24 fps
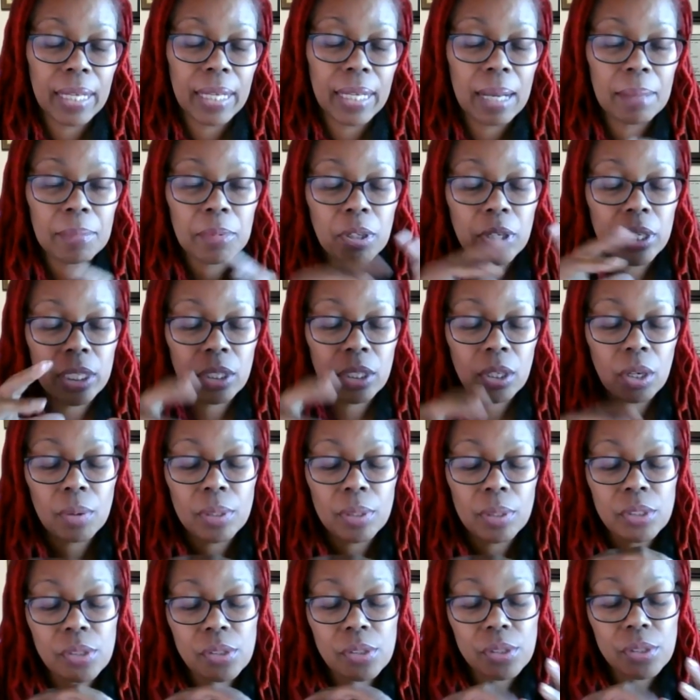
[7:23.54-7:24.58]
going to go
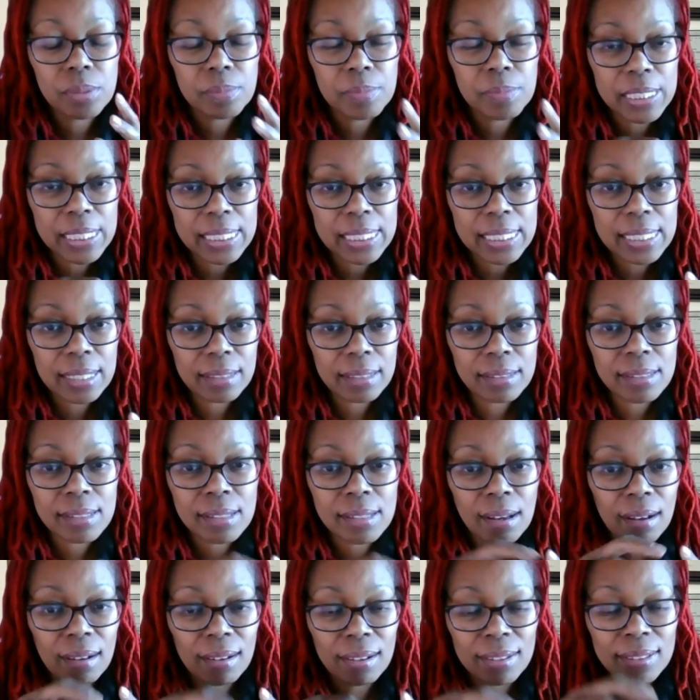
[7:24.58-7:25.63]
into some details
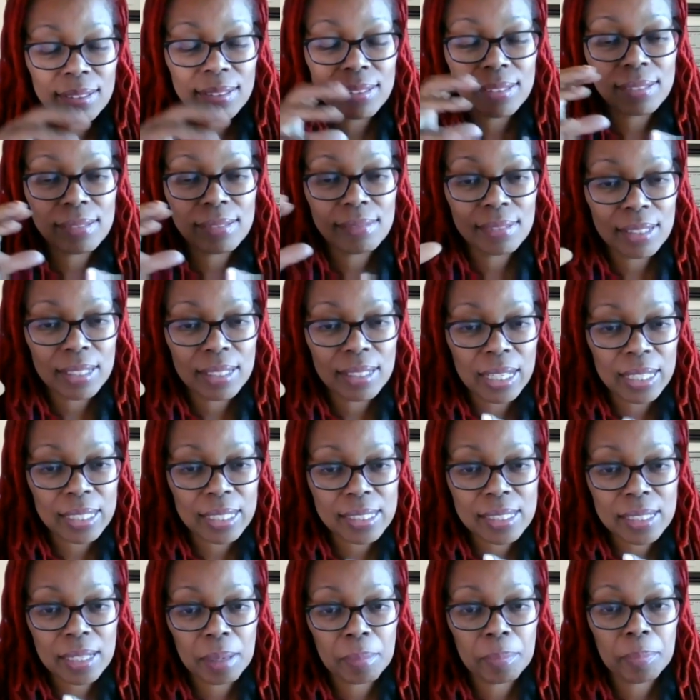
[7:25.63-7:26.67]
on the
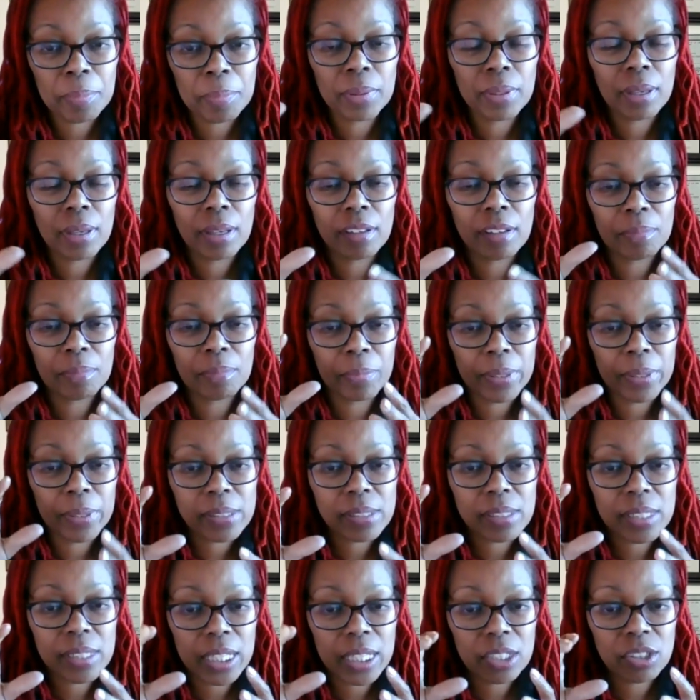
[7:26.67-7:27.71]
next couple of
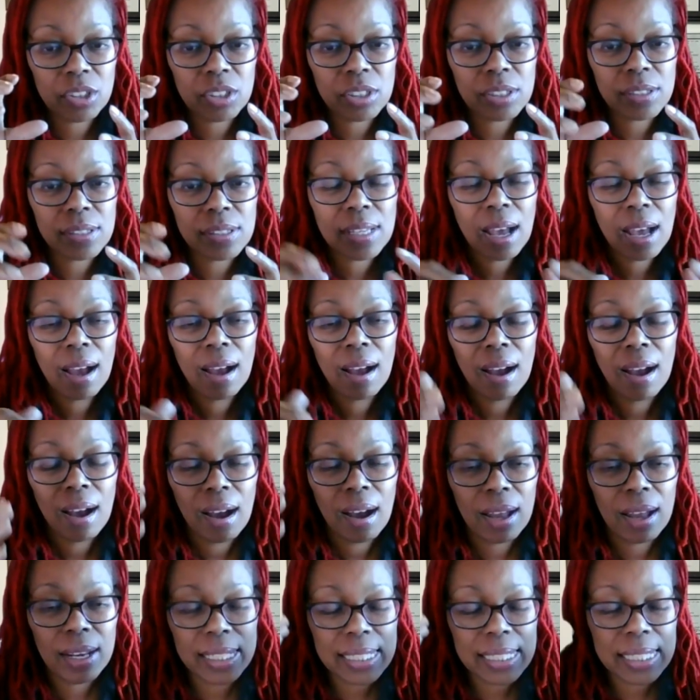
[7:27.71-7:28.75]
presentations
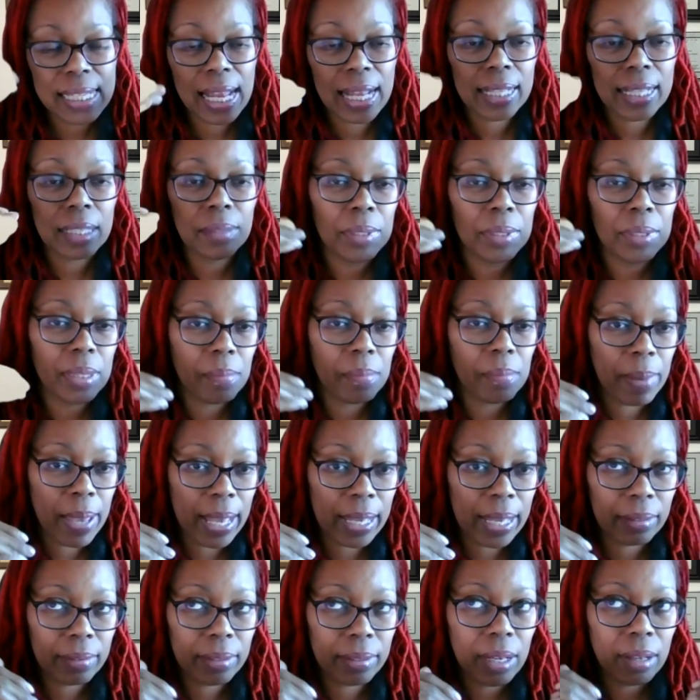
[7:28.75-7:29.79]
on exactly what the
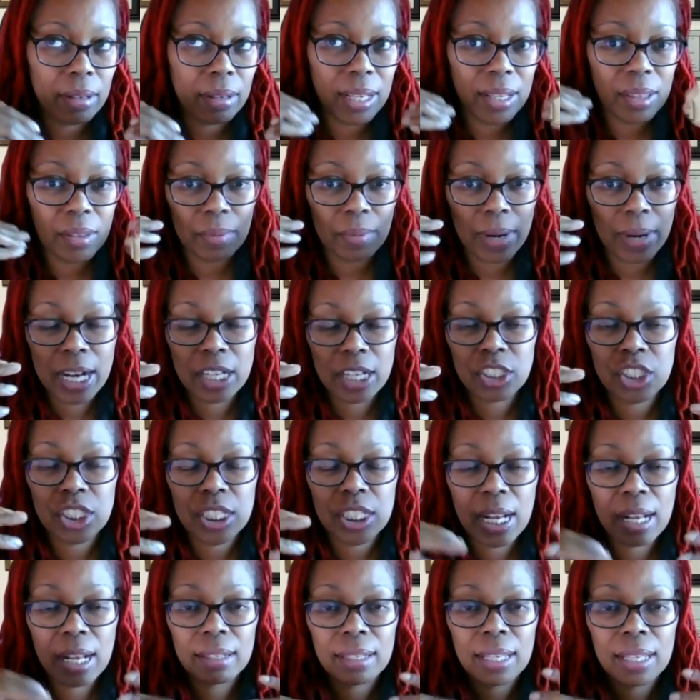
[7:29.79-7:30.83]
background and the
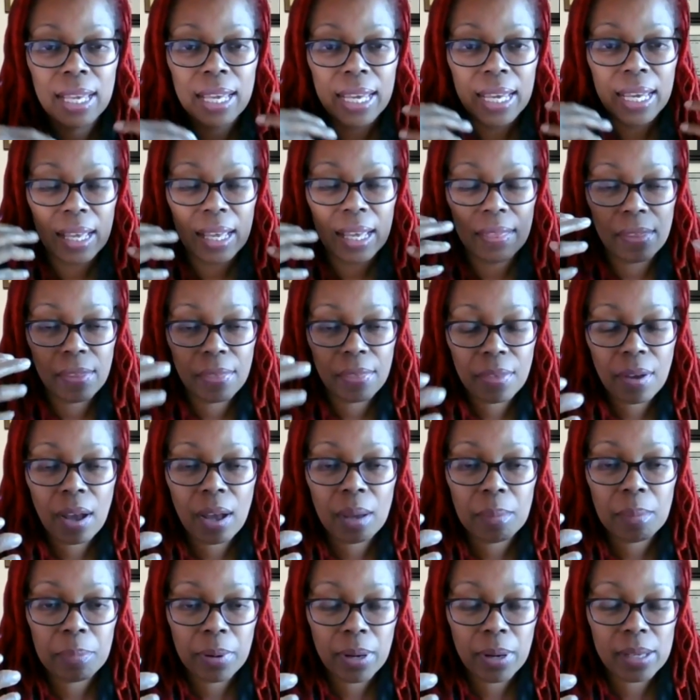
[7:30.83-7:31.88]
rationale and the
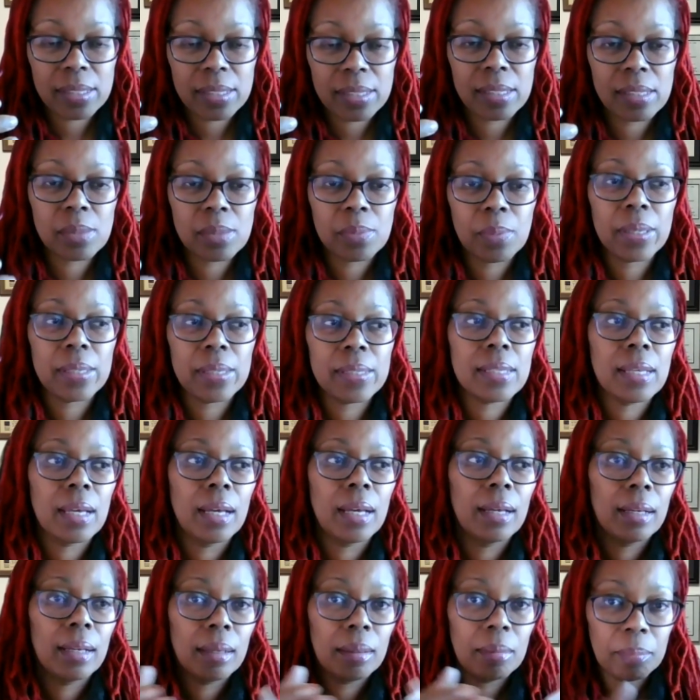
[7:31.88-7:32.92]
thought process was
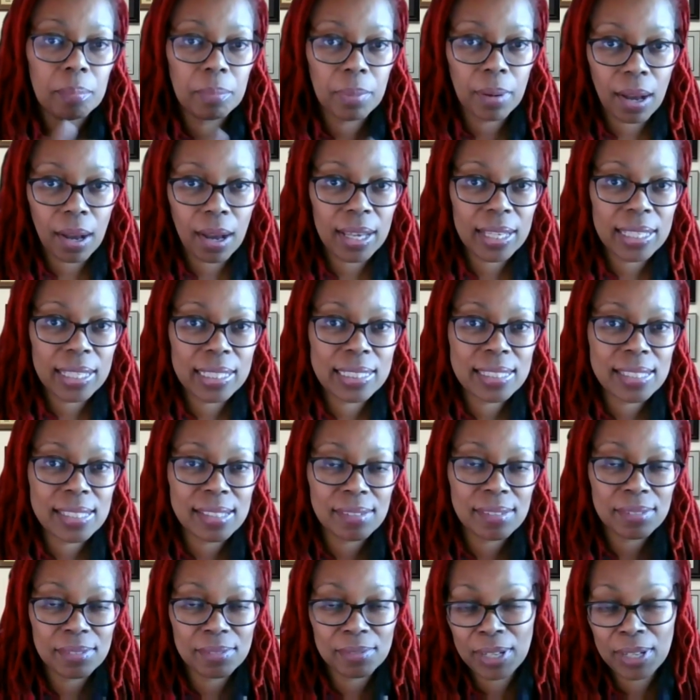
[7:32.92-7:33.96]
behind
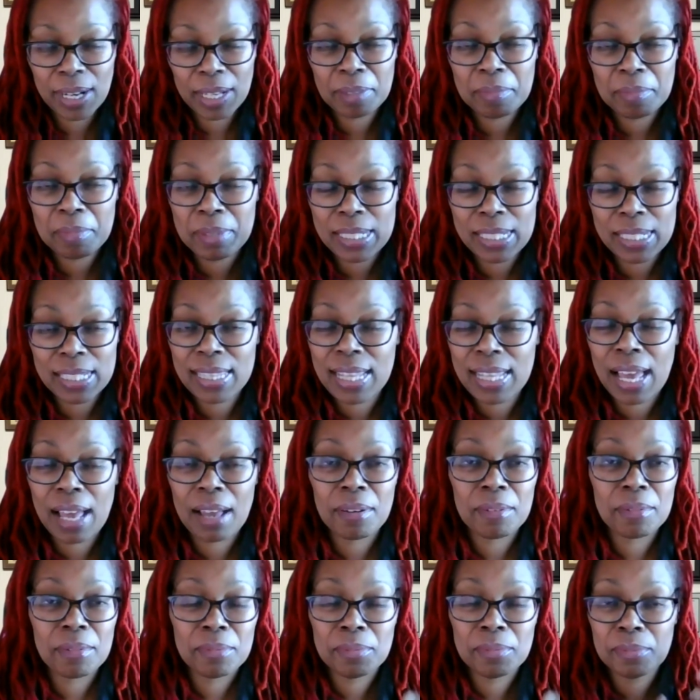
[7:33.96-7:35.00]
recommending
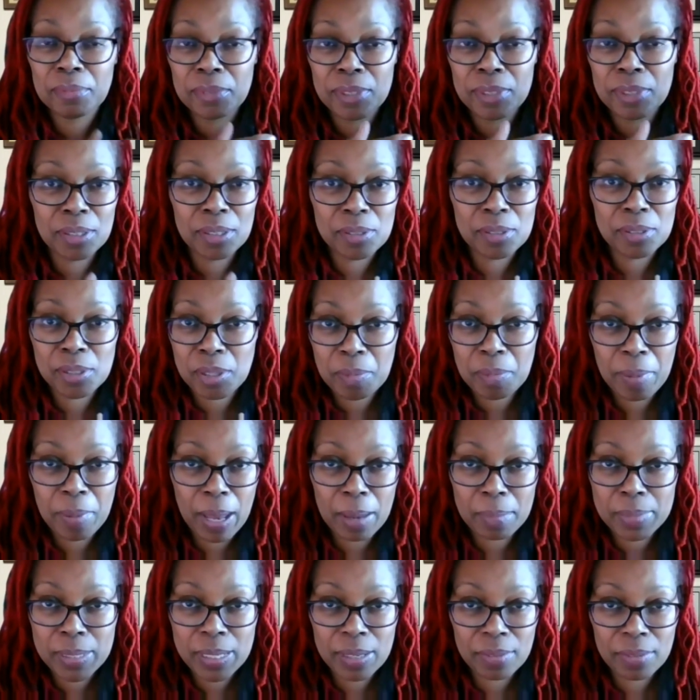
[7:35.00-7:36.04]
that we don't do the
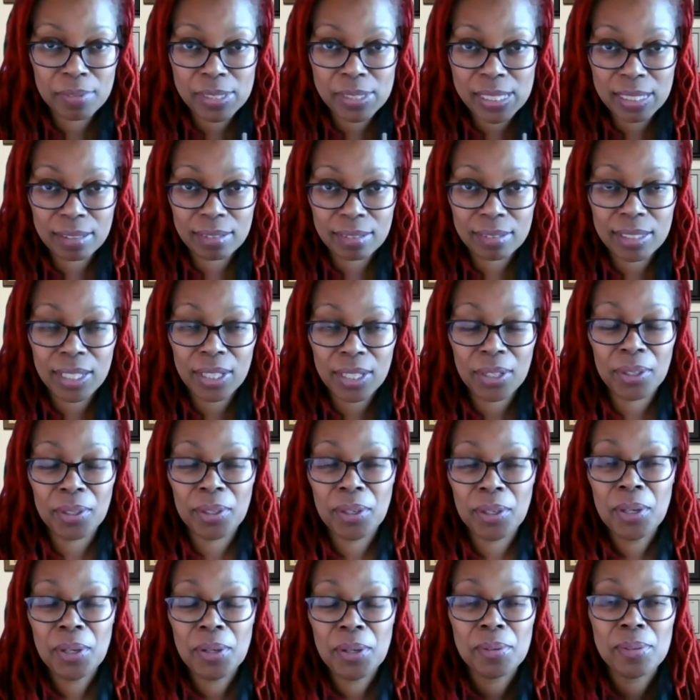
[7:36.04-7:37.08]
PAPs every single
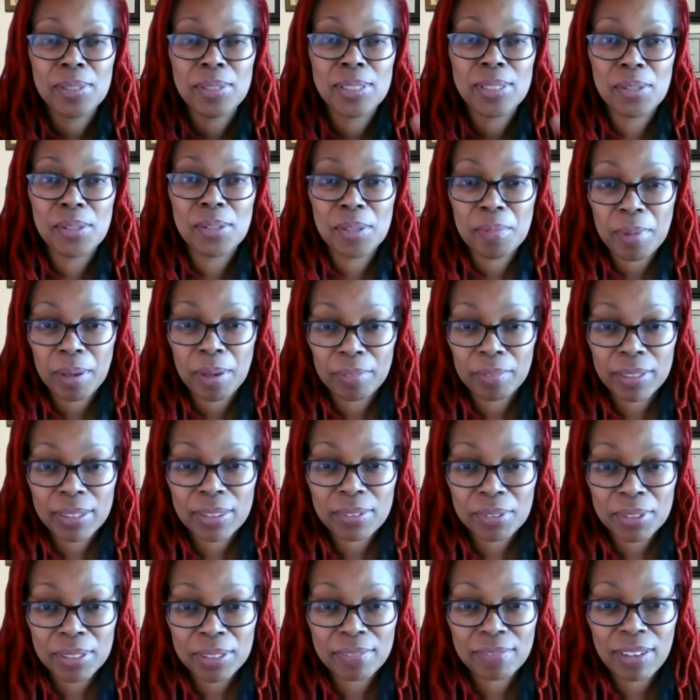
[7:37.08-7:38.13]
year. We do them every
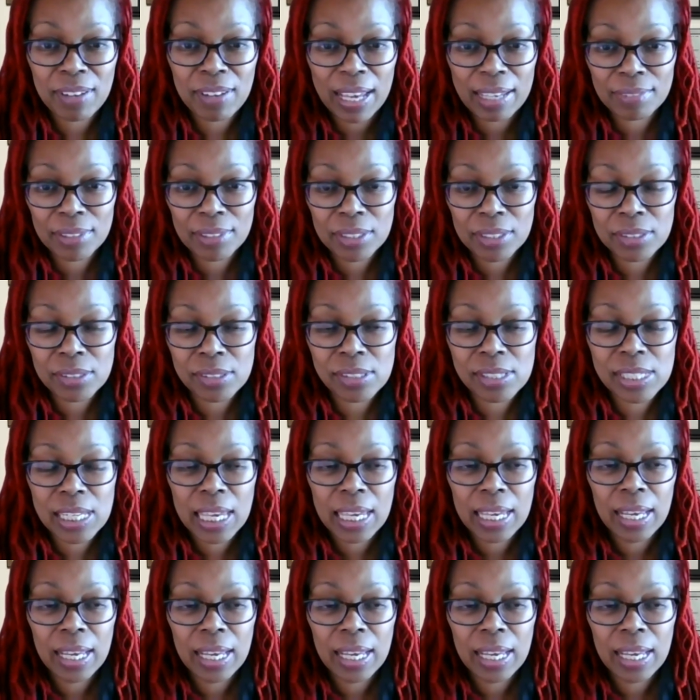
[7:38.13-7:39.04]
3 to 5 years